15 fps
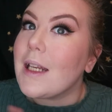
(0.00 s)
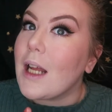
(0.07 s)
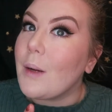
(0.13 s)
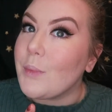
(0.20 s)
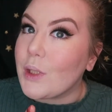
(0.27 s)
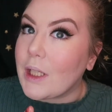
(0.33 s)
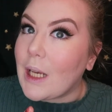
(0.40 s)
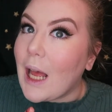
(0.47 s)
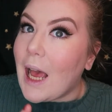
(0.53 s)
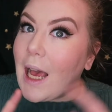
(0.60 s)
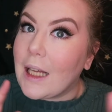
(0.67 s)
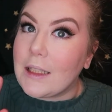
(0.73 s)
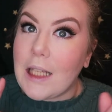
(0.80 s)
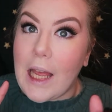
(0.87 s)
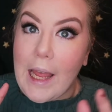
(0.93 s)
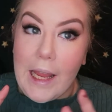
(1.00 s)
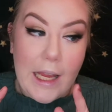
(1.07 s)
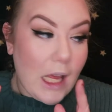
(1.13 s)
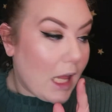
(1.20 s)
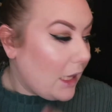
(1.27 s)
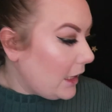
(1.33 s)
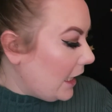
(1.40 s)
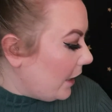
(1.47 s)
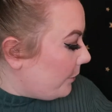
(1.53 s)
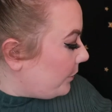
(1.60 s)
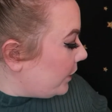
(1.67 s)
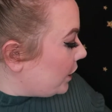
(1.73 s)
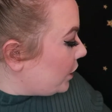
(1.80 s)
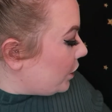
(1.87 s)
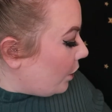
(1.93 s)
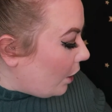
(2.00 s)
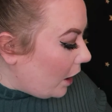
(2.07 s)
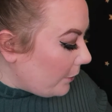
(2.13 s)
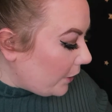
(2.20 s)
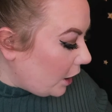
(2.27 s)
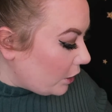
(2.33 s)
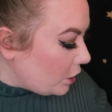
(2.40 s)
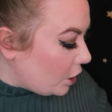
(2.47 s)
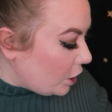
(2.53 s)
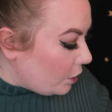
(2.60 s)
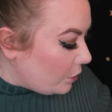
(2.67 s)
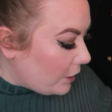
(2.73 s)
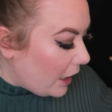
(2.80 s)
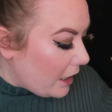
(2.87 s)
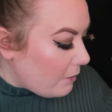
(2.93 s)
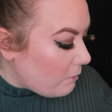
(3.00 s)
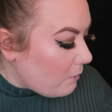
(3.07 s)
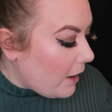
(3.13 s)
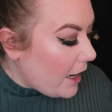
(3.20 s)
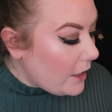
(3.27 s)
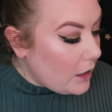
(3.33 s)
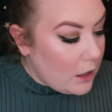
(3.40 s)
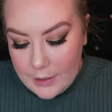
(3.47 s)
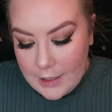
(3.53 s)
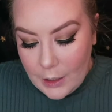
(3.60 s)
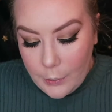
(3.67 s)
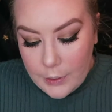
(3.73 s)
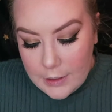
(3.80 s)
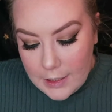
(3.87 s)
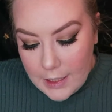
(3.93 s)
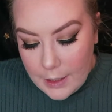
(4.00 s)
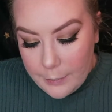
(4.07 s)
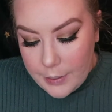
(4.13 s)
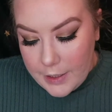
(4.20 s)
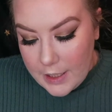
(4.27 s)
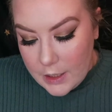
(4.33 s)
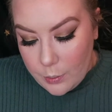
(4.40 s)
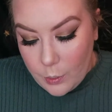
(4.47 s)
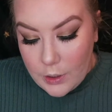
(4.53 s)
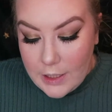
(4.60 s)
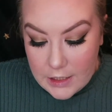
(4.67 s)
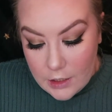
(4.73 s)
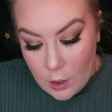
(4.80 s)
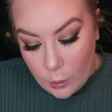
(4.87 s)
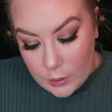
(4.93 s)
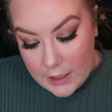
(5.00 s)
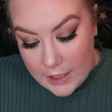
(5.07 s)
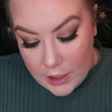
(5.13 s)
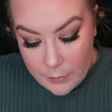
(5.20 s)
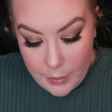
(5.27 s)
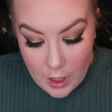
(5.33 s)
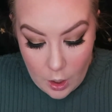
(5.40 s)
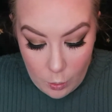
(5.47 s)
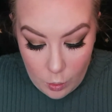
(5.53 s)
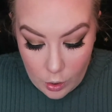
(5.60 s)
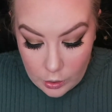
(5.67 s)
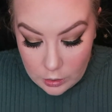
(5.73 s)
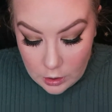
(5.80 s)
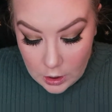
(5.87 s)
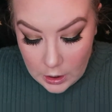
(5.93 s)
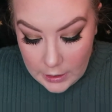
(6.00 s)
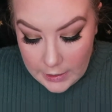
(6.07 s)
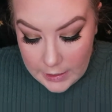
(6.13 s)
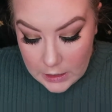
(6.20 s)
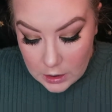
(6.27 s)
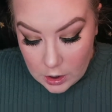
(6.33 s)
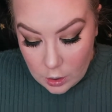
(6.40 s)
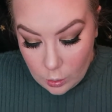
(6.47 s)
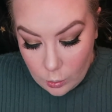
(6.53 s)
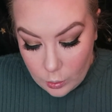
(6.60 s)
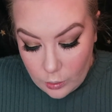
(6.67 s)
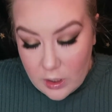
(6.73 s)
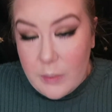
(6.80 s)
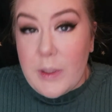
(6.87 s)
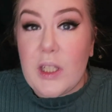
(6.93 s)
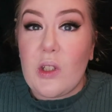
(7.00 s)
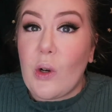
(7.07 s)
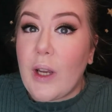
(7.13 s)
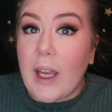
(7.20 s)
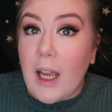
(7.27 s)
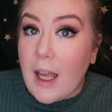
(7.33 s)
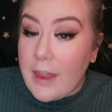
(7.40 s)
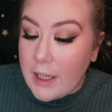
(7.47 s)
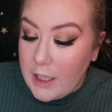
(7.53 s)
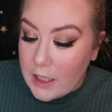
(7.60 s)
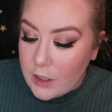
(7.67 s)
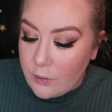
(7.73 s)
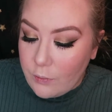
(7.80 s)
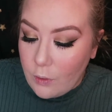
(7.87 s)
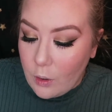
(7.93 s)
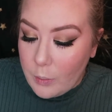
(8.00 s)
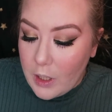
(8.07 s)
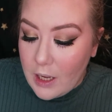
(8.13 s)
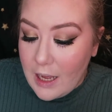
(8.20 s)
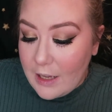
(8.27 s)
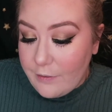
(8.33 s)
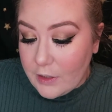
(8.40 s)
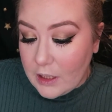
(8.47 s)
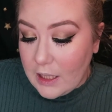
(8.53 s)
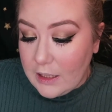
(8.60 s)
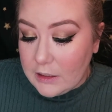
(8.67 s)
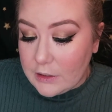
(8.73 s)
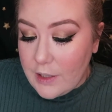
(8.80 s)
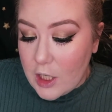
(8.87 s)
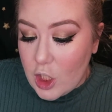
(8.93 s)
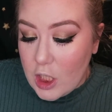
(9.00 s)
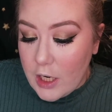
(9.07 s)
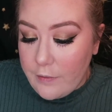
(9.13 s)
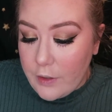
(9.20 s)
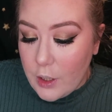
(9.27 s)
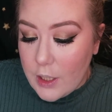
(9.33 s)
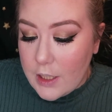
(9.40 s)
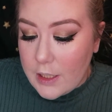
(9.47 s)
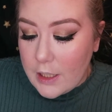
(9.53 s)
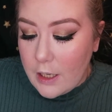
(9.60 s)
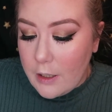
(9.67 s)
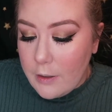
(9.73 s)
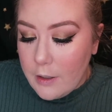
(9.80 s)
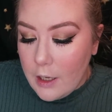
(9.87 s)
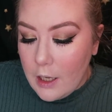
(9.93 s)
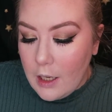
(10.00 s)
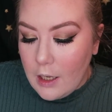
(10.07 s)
Now I'm just gonna add a lip. So I'm going to use a red liquid lip. This one is an old Tanya Burr one. It's called Christmas Stocking. I think it's from her advent calendar actually a few years ago.